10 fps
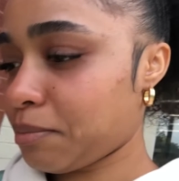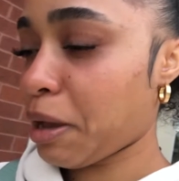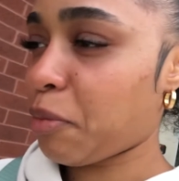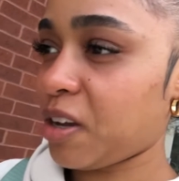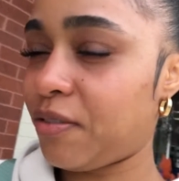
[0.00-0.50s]
my
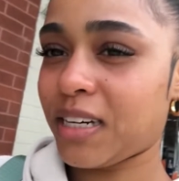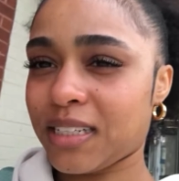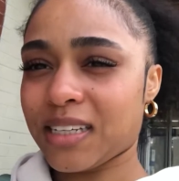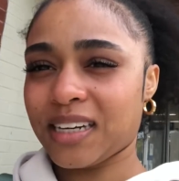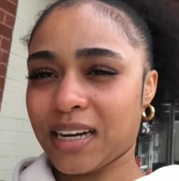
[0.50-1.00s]
boyfriend
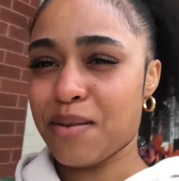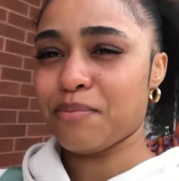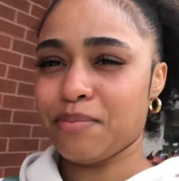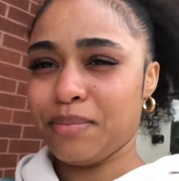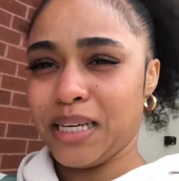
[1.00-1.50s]
is gonna come
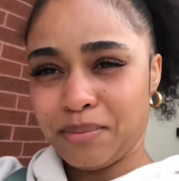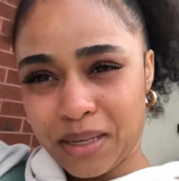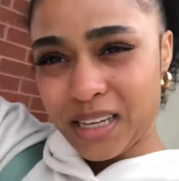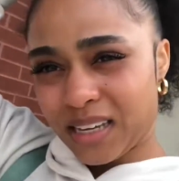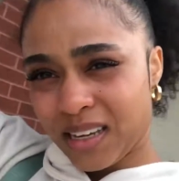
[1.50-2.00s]
meet
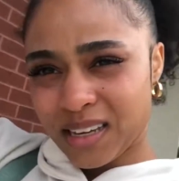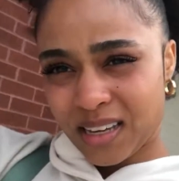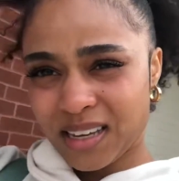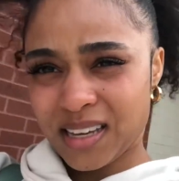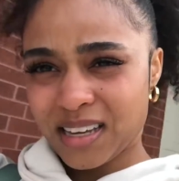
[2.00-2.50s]
me.
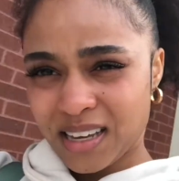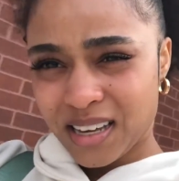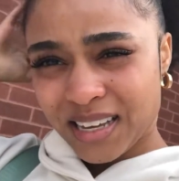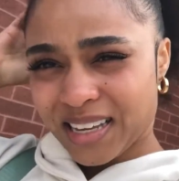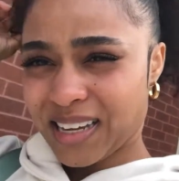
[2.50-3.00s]

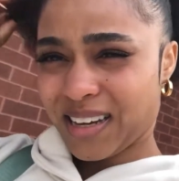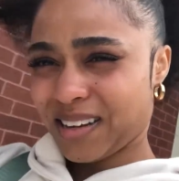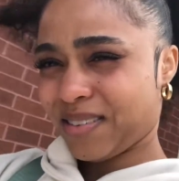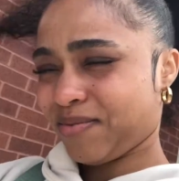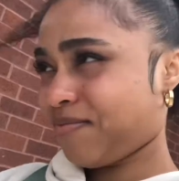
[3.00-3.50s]

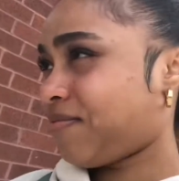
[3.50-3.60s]
Um,